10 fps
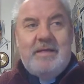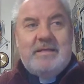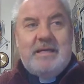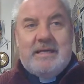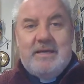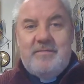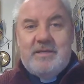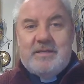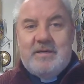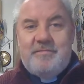Take care of
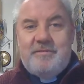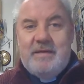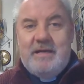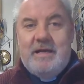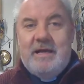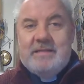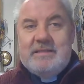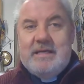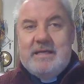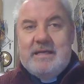yourself and
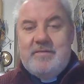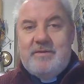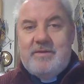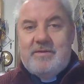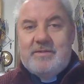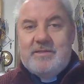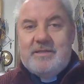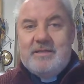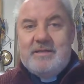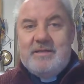take care of others.
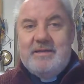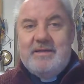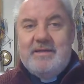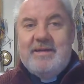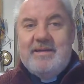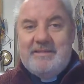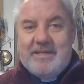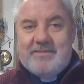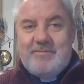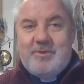And
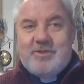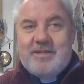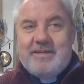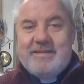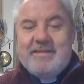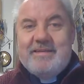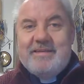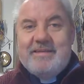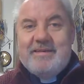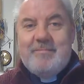thanks for watching.
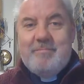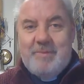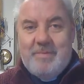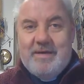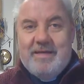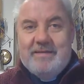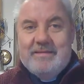Bye bye.